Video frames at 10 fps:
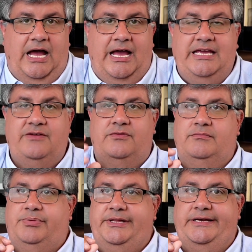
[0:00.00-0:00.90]
I
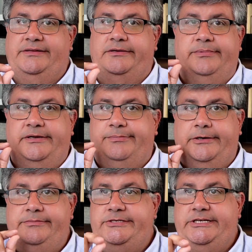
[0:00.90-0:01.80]
even play a little bit of
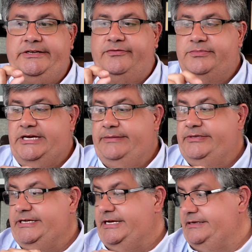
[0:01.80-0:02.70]
PUBG from time to
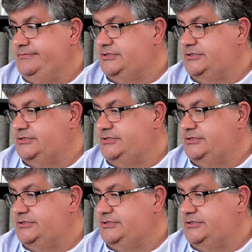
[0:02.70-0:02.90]
time.